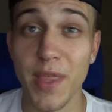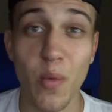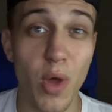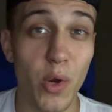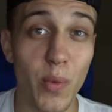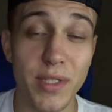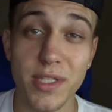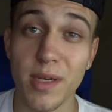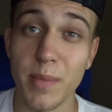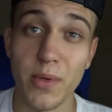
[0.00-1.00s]
That water weight's
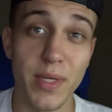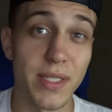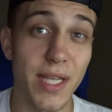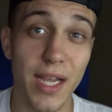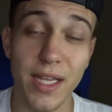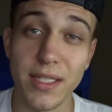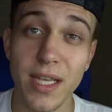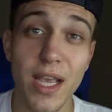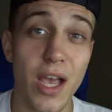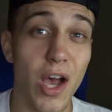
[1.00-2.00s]
going to be retained
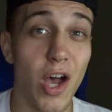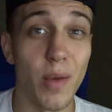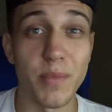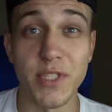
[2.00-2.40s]
um,